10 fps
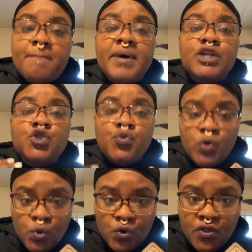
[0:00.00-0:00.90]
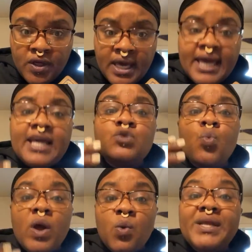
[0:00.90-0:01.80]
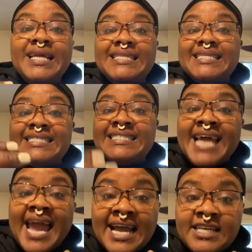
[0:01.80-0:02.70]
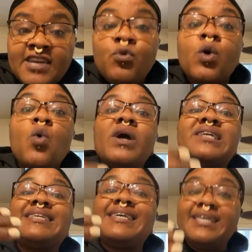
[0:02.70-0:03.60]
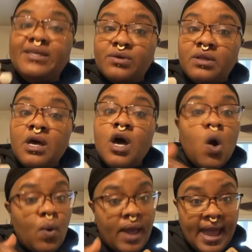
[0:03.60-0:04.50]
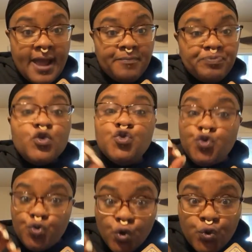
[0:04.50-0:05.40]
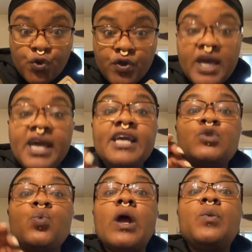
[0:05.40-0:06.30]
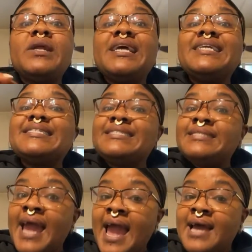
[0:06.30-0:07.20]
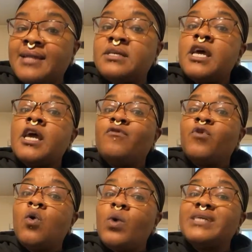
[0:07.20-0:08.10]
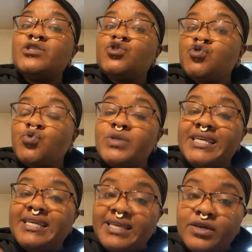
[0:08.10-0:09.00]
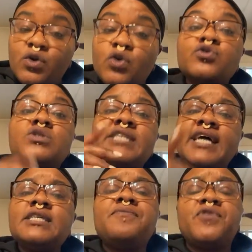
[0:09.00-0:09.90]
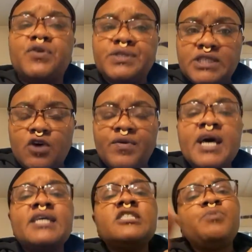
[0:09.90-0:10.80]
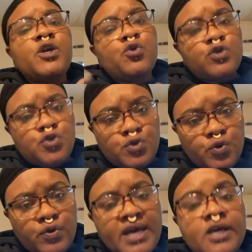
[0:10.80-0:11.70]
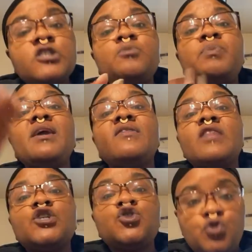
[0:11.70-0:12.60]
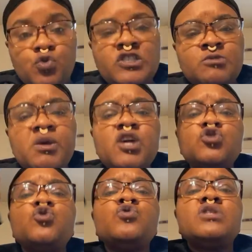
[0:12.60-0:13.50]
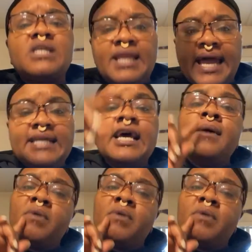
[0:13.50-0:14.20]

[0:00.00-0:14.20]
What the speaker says: But truth is where we need to stand if we're going to heal, okay? Truth is where we need to stand if we're going to truly heal. So stand up for yourself. Speak your truth. Speak the truth. Speak truth to light.